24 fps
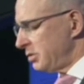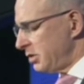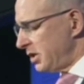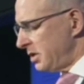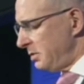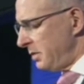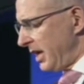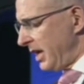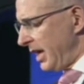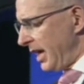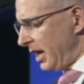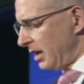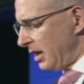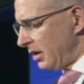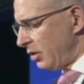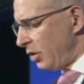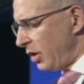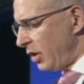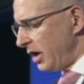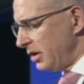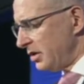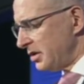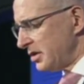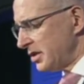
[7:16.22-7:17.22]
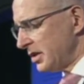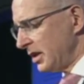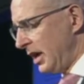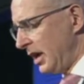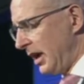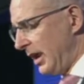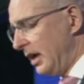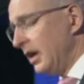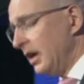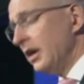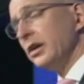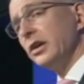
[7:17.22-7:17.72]
which began, quotes,
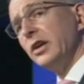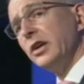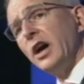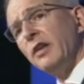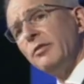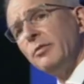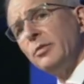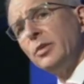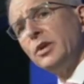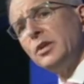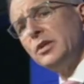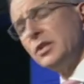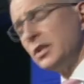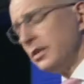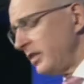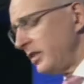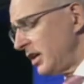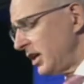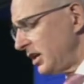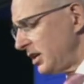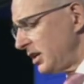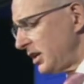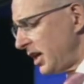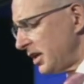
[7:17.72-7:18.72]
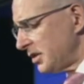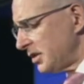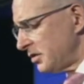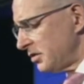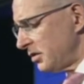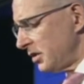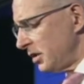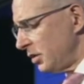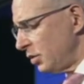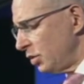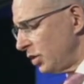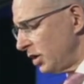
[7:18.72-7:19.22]
"Governments of the
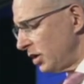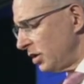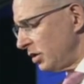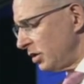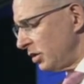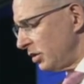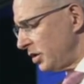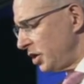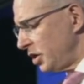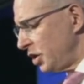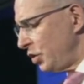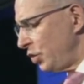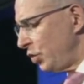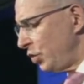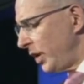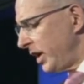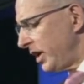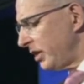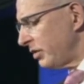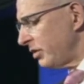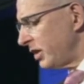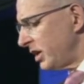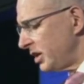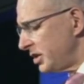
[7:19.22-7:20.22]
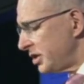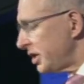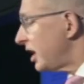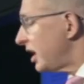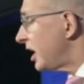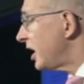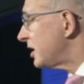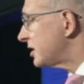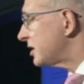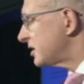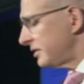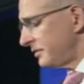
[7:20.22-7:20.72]
industrial world, you weary
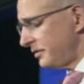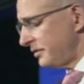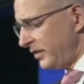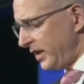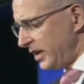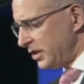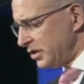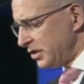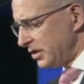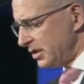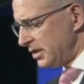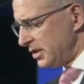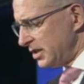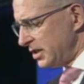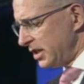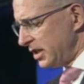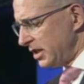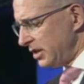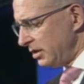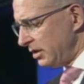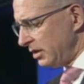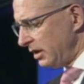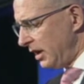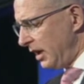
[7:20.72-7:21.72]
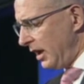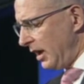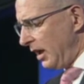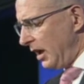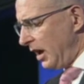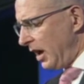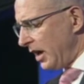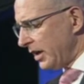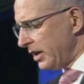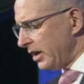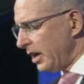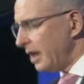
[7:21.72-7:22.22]
giants of flesh and steel,
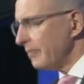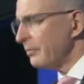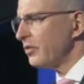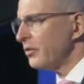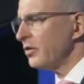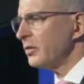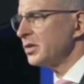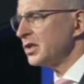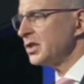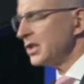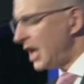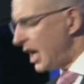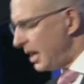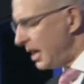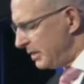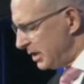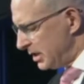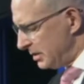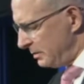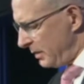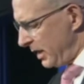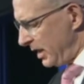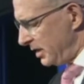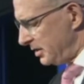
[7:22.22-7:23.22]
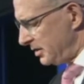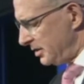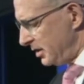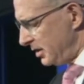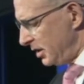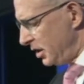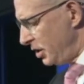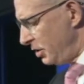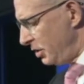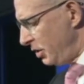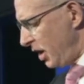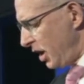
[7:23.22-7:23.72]
I come from cyberspace, the
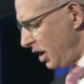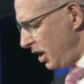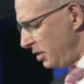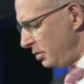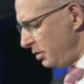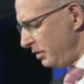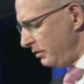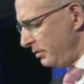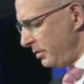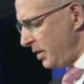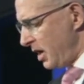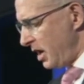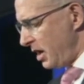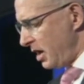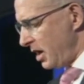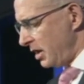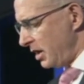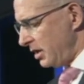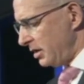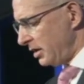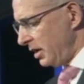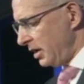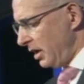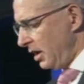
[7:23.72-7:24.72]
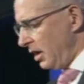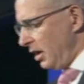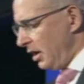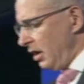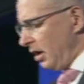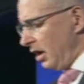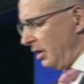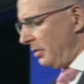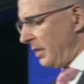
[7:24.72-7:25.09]
new home of mind. On